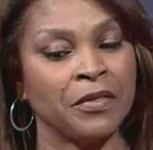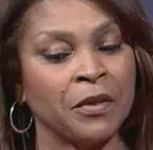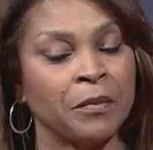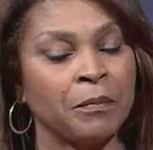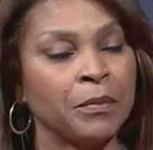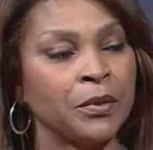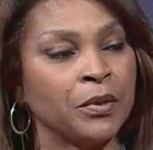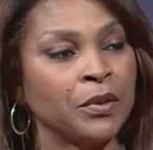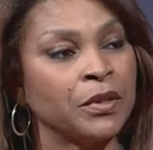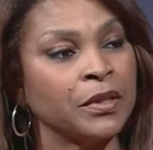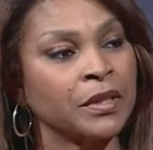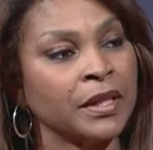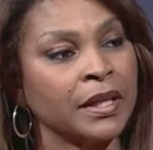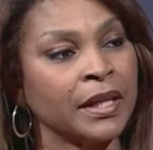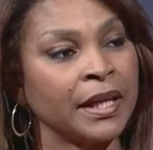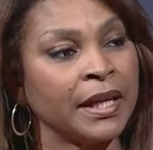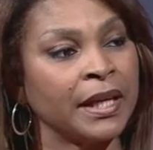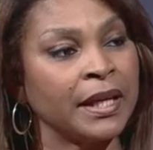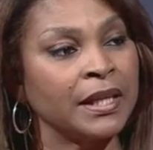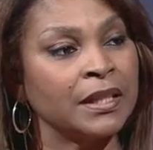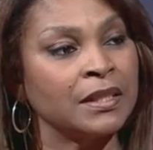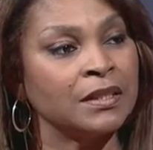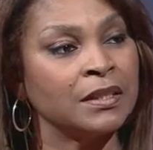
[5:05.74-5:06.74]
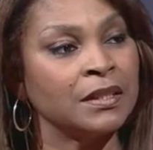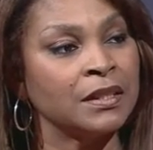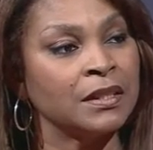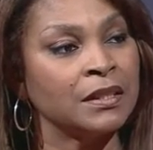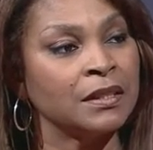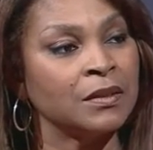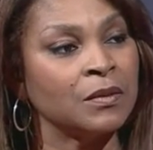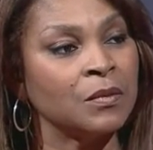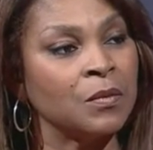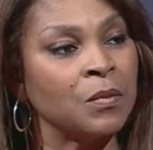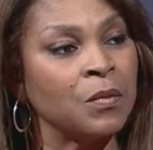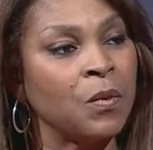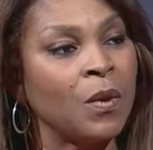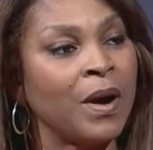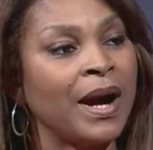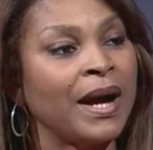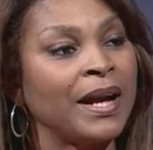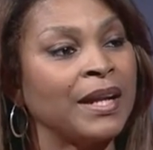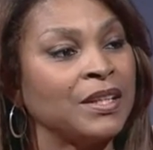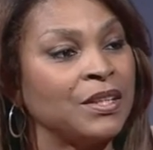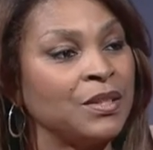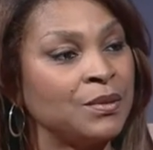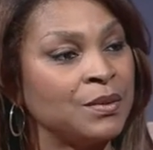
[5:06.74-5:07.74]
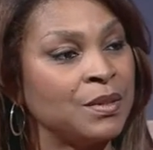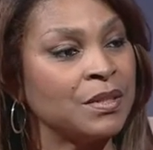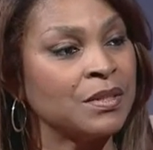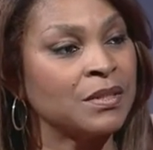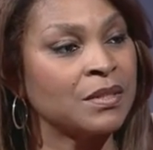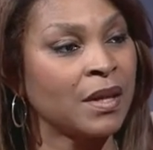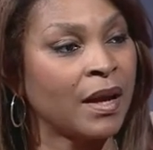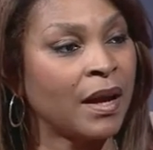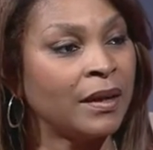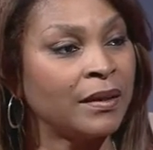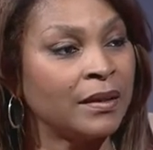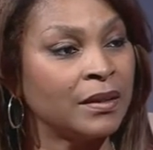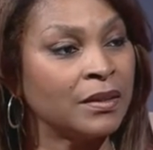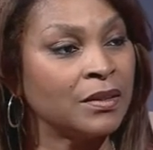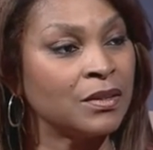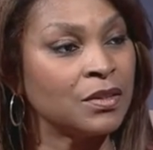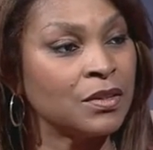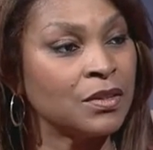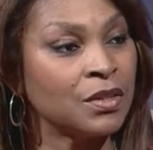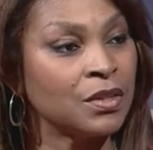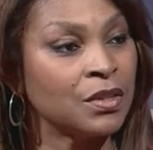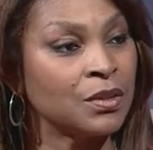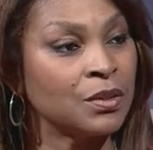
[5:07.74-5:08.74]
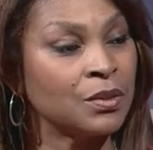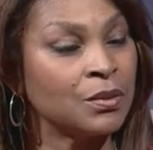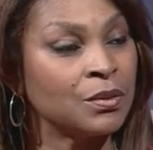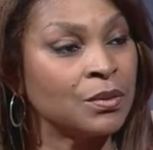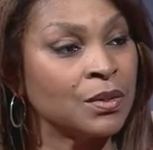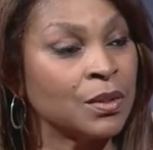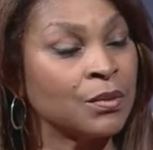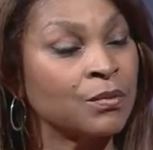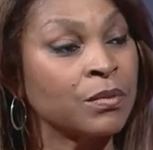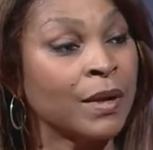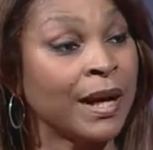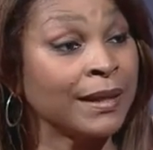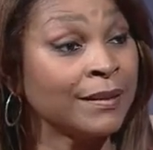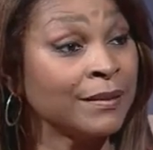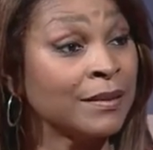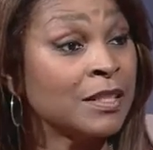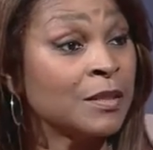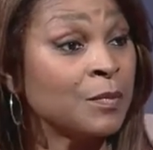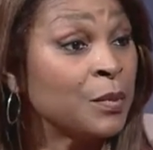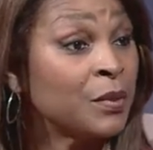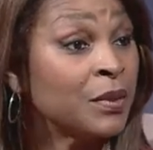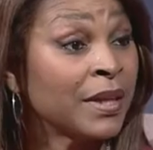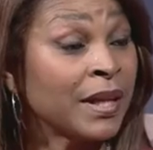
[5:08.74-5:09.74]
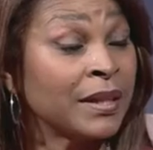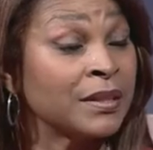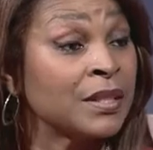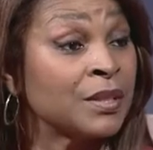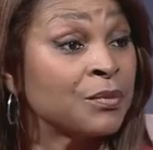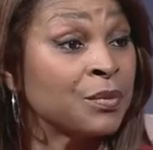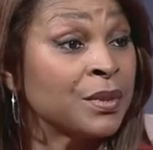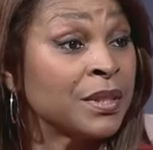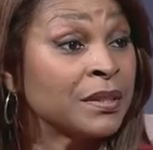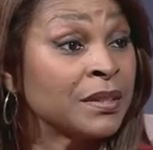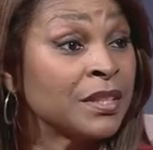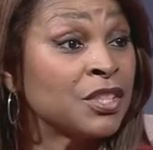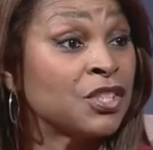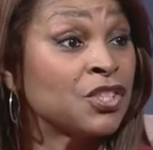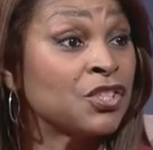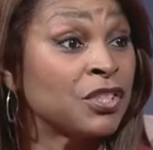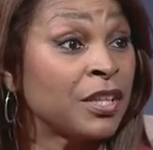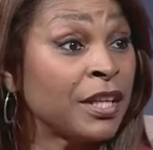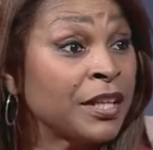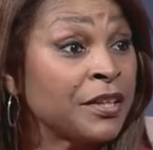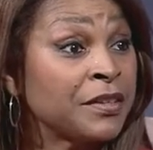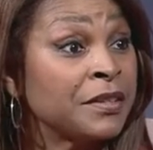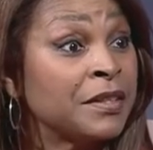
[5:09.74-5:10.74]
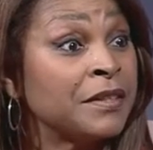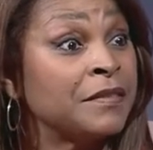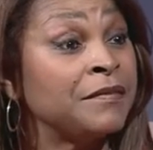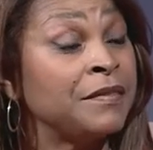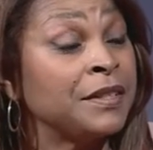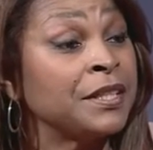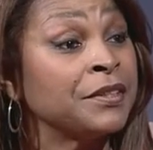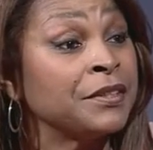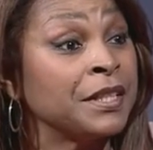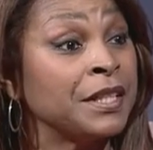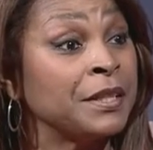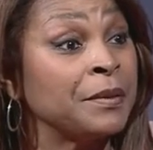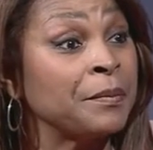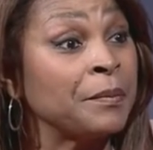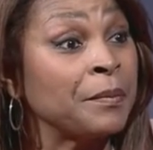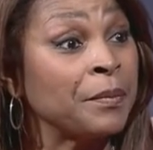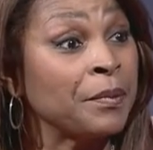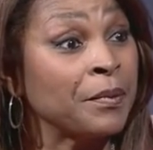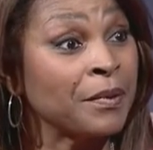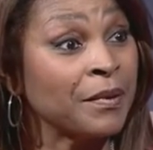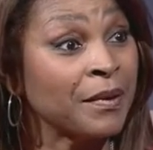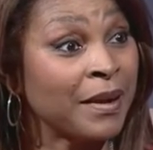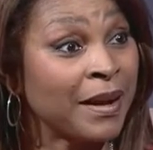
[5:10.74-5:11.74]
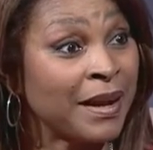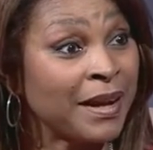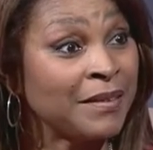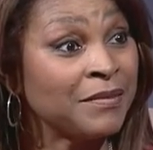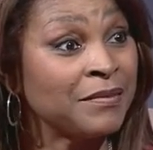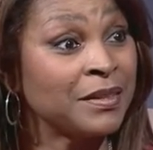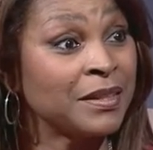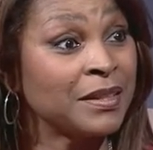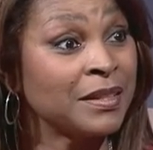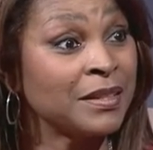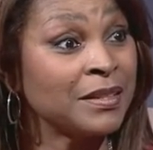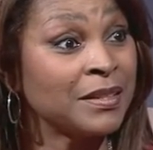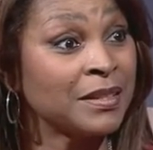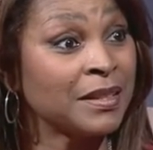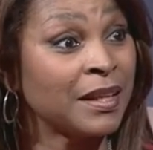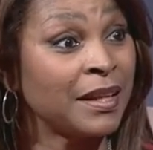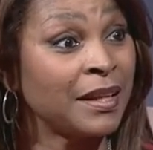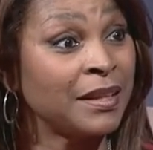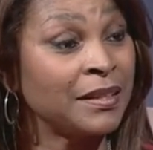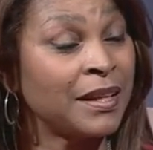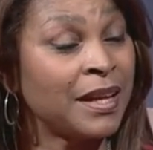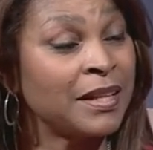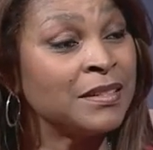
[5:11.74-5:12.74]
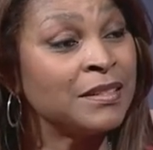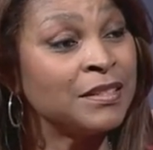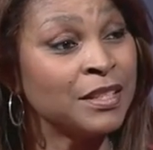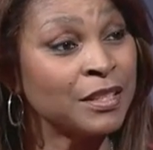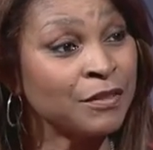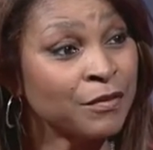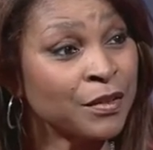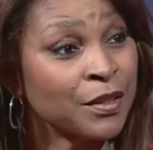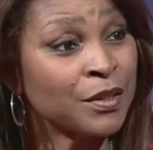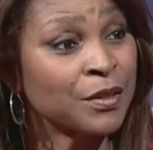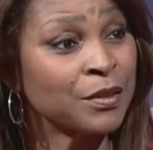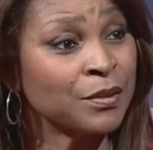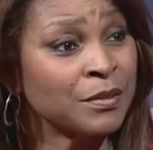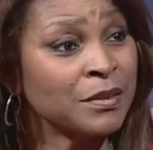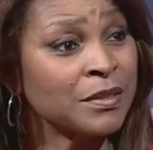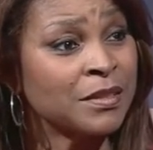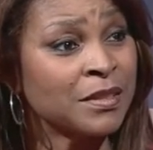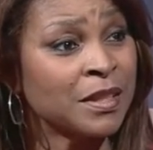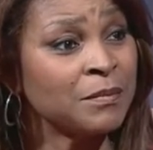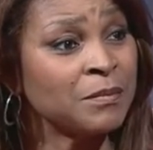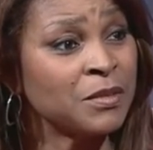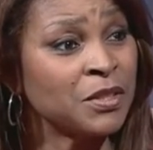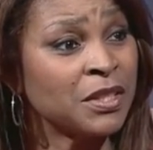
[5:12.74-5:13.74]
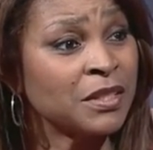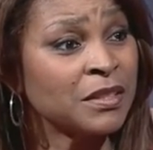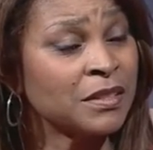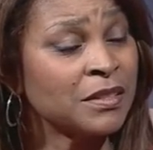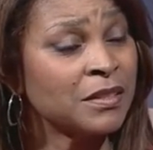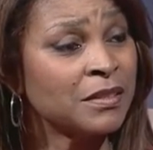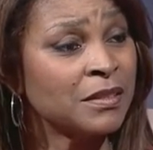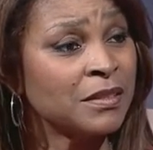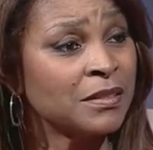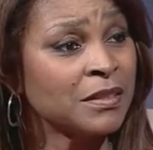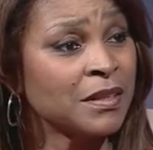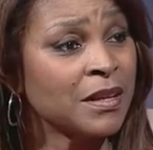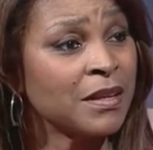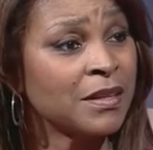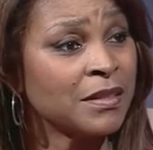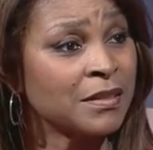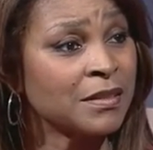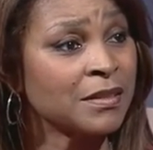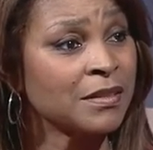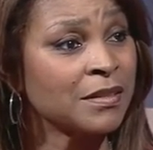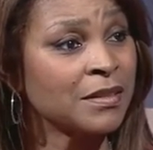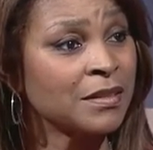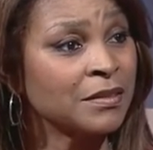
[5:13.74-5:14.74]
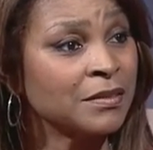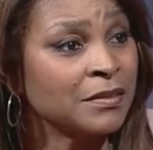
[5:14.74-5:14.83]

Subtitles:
the book and why you decided to write this book and to really share a very private and difficult subject to discuss.